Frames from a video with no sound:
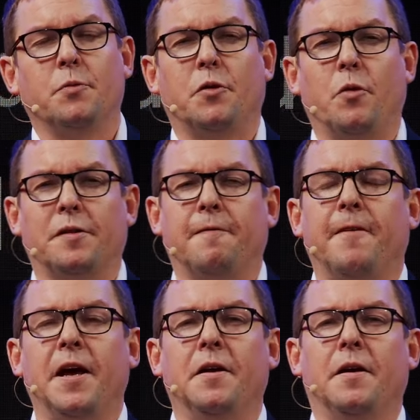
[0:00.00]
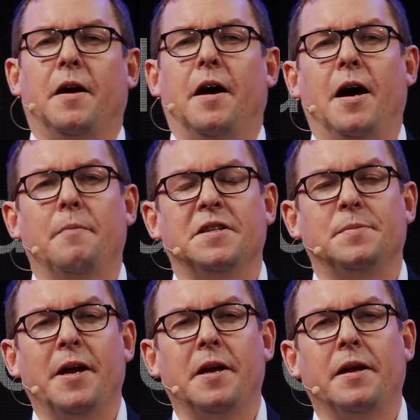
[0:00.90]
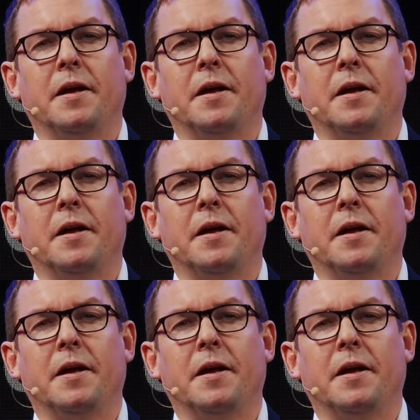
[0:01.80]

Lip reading: with what the Fed is spending